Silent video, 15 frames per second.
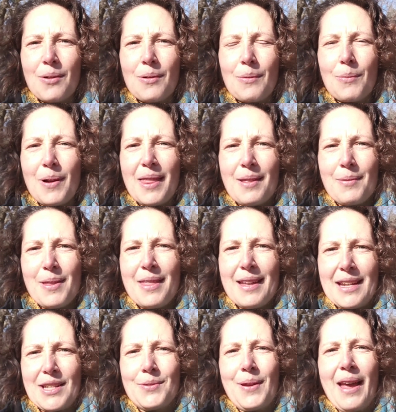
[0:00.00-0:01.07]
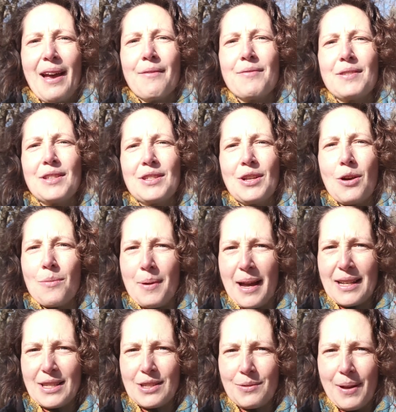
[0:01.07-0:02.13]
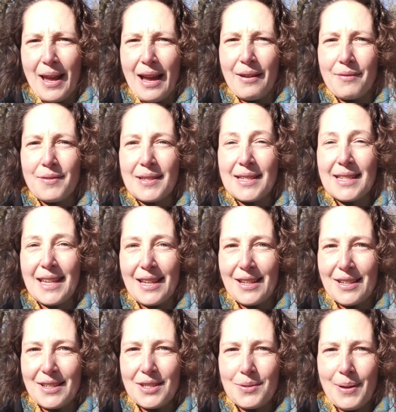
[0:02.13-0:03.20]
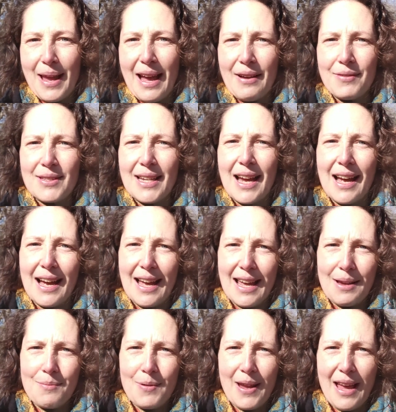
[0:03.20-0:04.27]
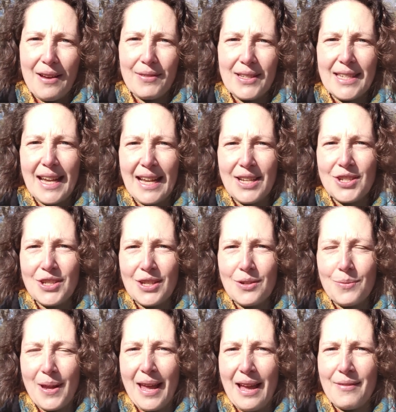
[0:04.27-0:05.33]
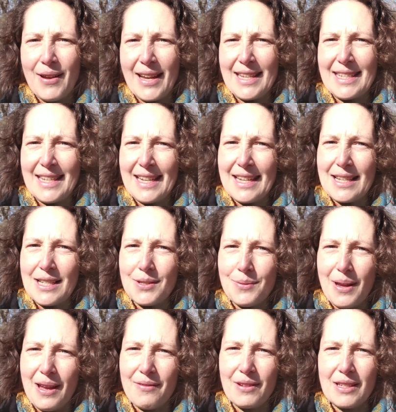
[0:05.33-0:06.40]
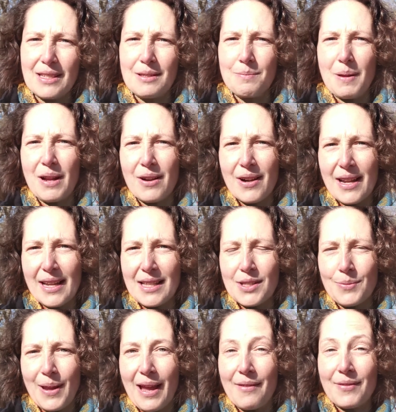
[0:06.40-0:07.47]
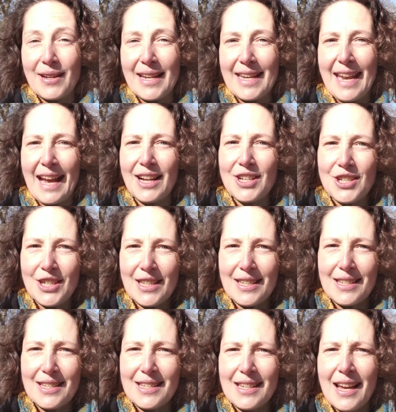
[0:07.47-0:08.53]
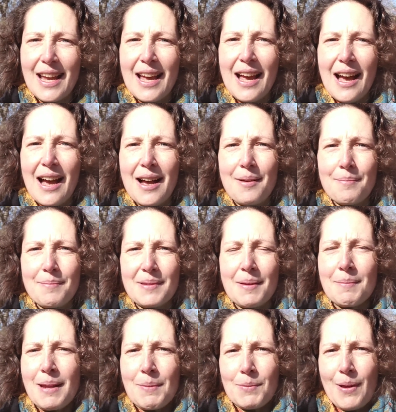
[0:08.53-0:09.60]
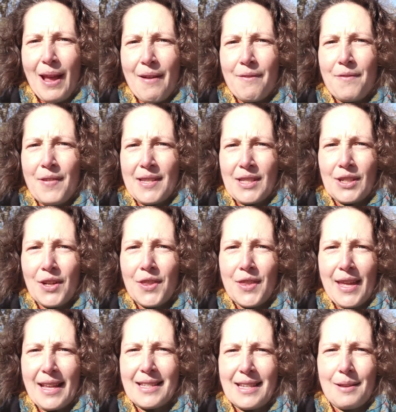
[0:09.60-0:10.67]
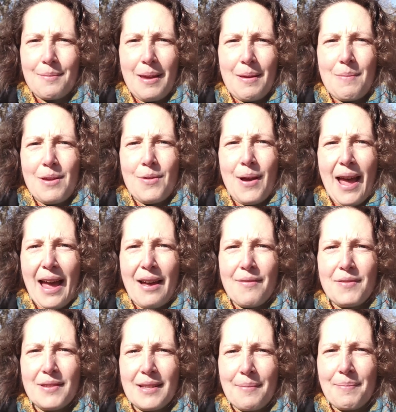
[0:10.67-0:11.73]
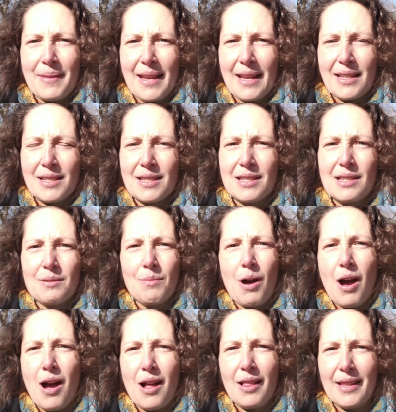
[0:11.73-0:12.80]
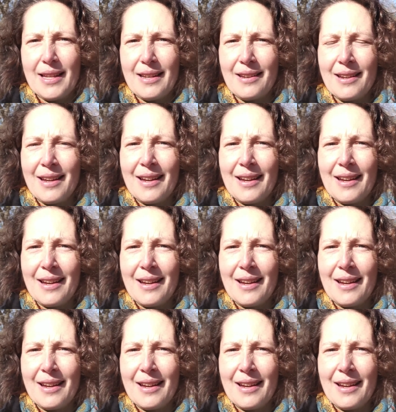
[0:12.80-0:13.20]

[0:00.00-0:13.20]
within us we have so much. We have skills, we have time, we have attention, we have ideas, we have experience, we have connections. Sometimes we have physical things, like maybe you have something small and